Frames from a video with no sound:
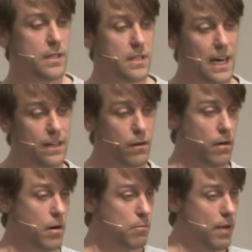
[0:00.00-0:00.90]
It's
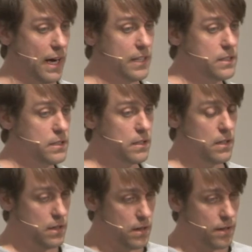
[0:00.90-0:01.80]
either bytes,
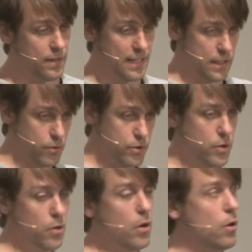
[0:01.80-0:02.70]
the thing that you
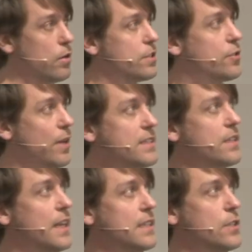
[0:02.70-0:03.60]
store, or strings, the
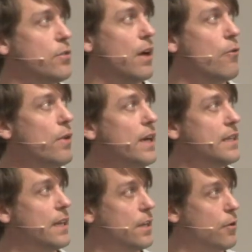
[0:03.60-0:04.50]
thing that you can read
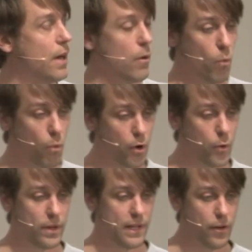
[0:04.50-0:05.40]
and that you can
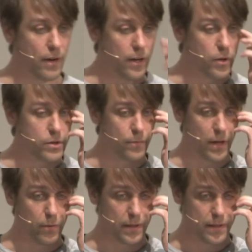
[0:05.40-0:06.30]
work with and you can do
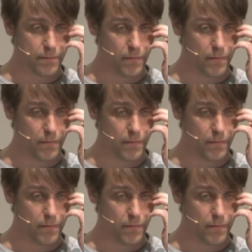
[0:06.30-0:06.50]
something with.